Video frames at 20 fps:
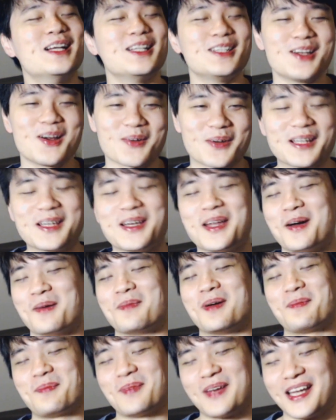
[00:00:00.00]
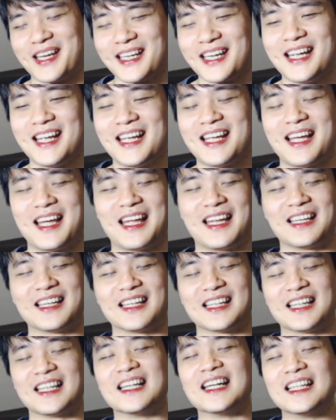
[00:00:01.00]
Don't really know, but it
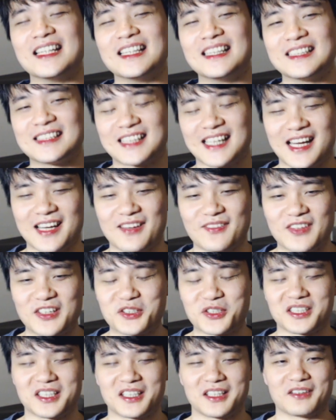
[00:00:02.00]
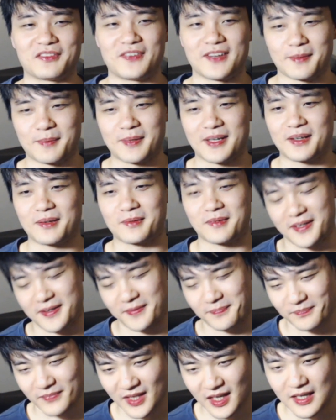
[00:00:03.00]
is kind of interesting to think about,
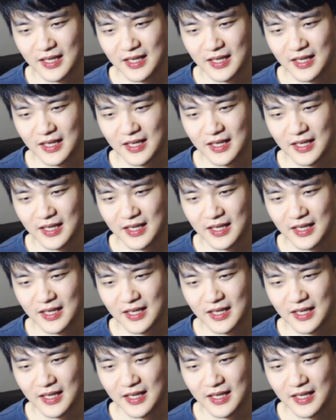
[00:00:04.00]
right?